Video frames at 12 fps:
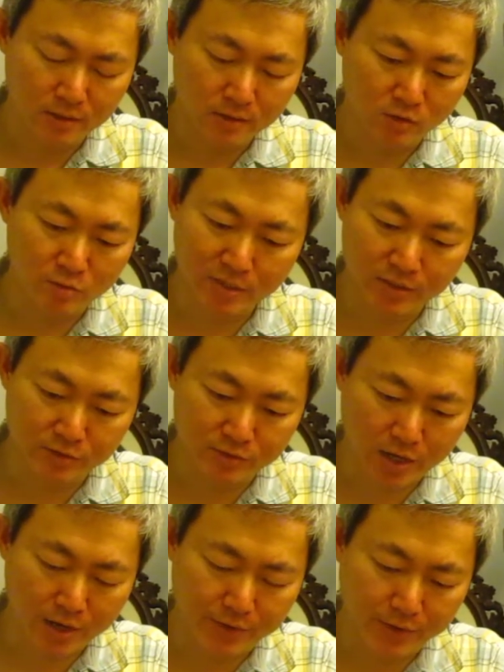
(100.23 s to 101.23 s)
to be
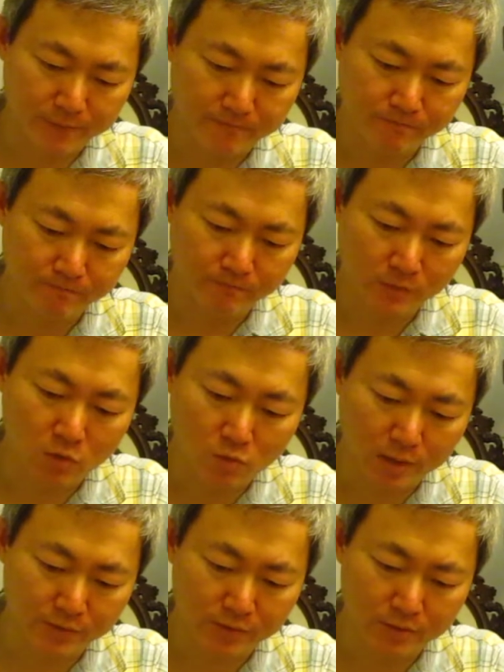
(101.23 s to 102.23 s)
desiring, to
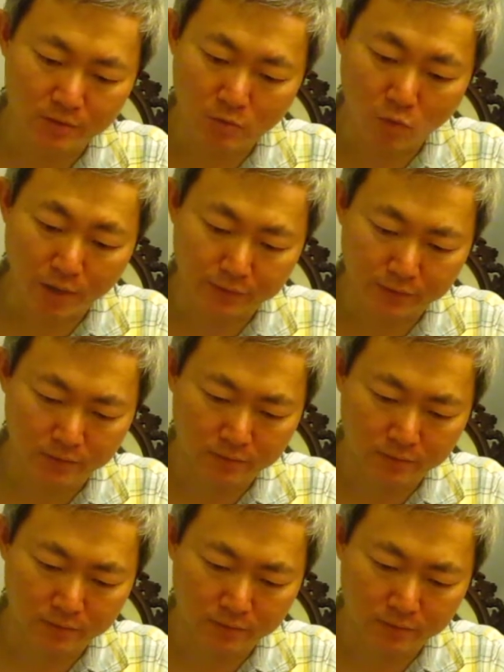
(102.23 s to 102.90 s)
want, to want.